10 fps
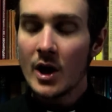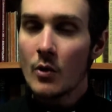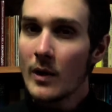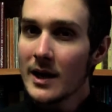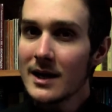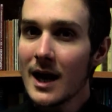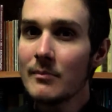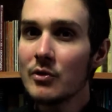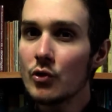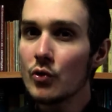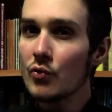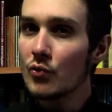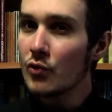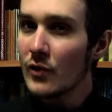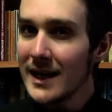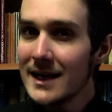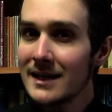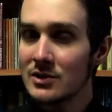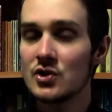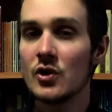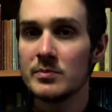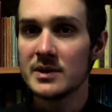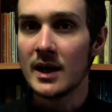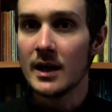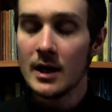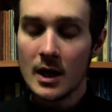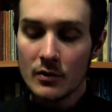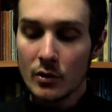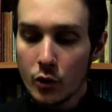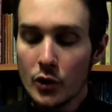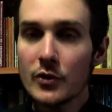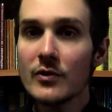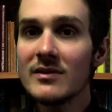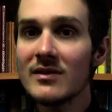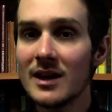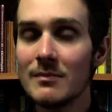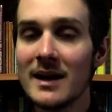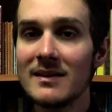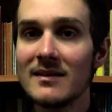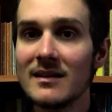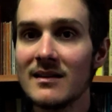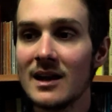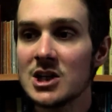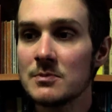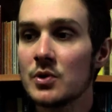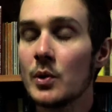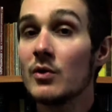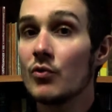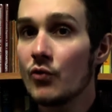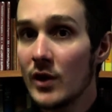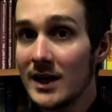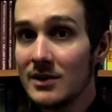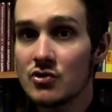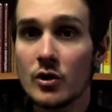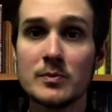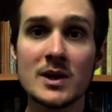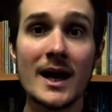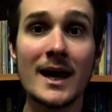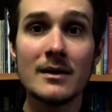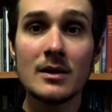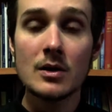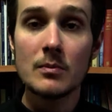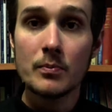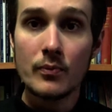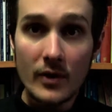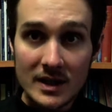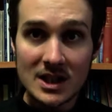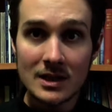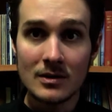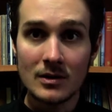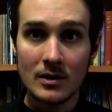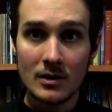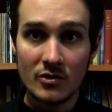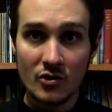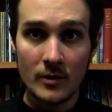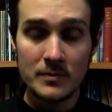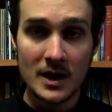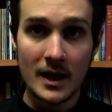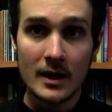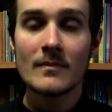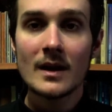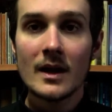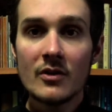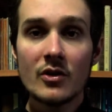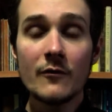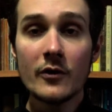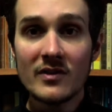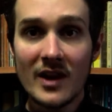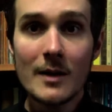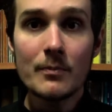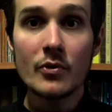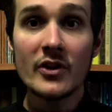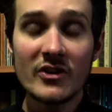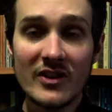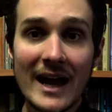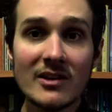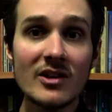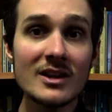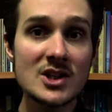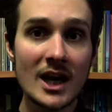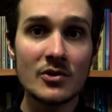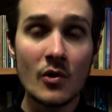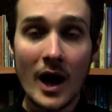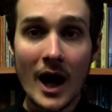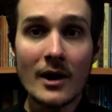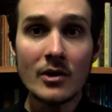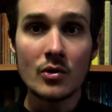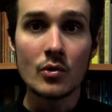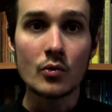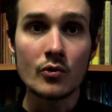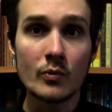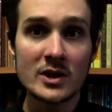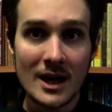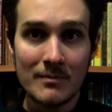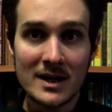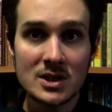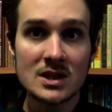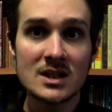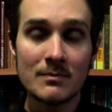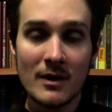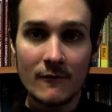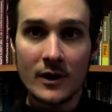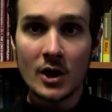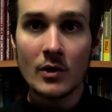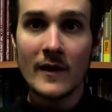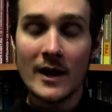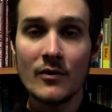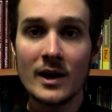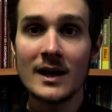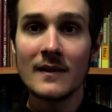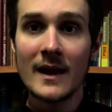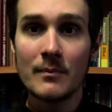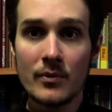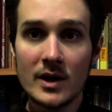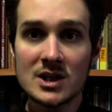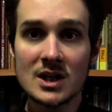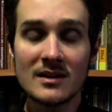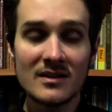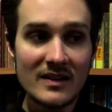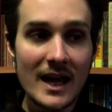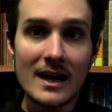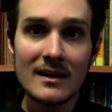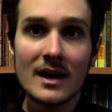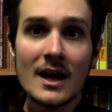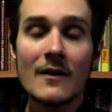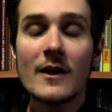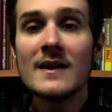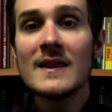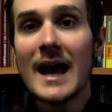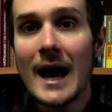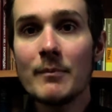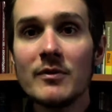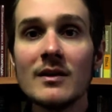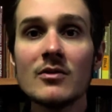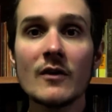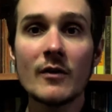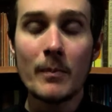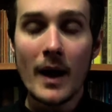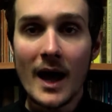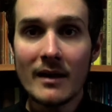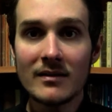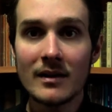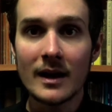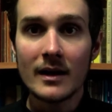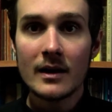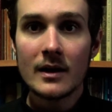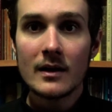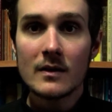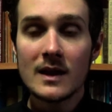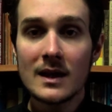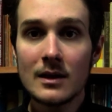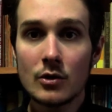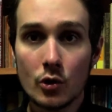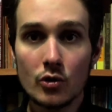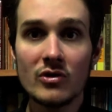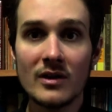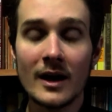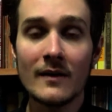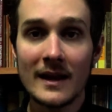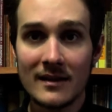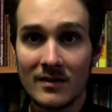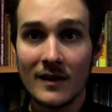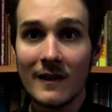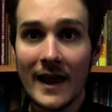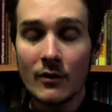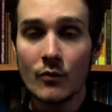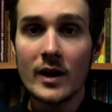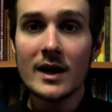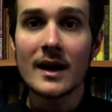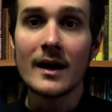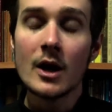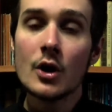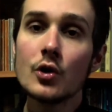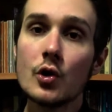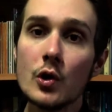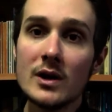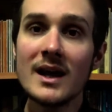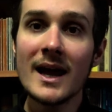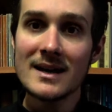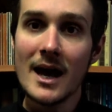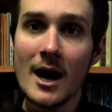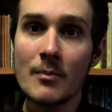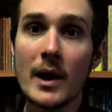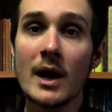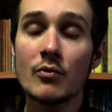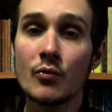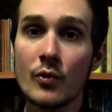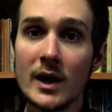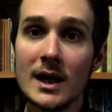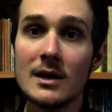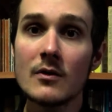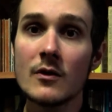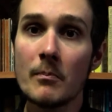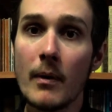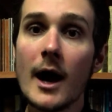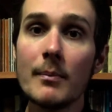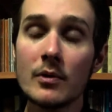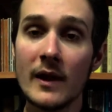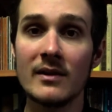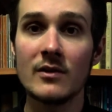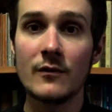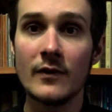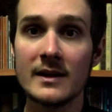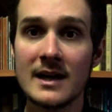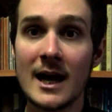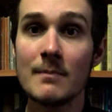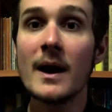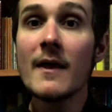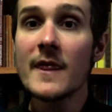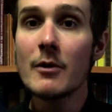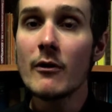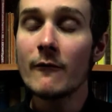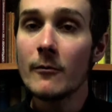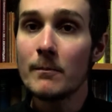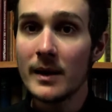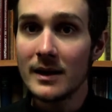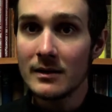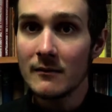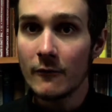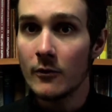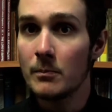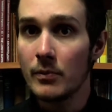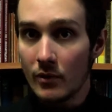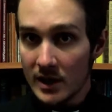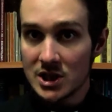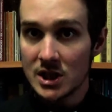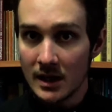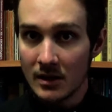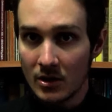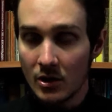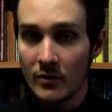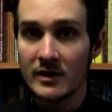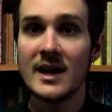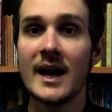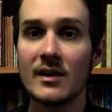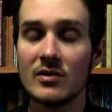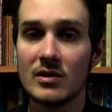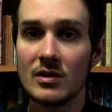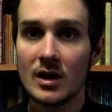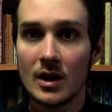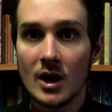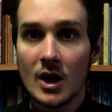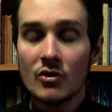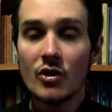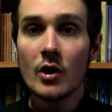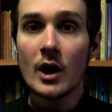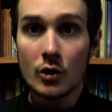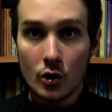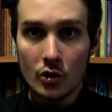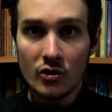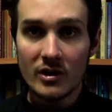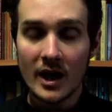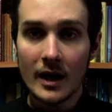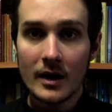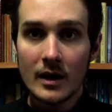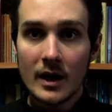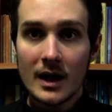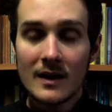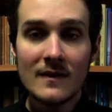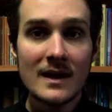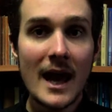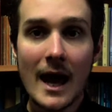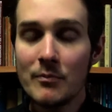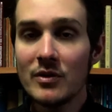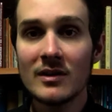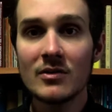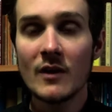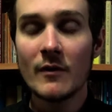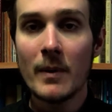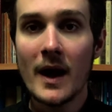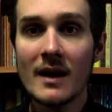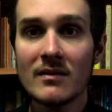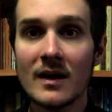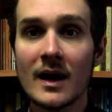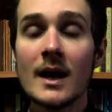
when it comes to reading scripture, the Lutherans did make this distinction between reading scripture and preaching scripture. So for example, the Saxon General Articles, which I mentioned in my video on lay reading and lay preaching, said that in the absence of a pastor, the custa, that is the lay reader, could get up and read the Bible lessons for the day, but they were forbidden from preaching on the text. So a custa, in the absence of a pastor,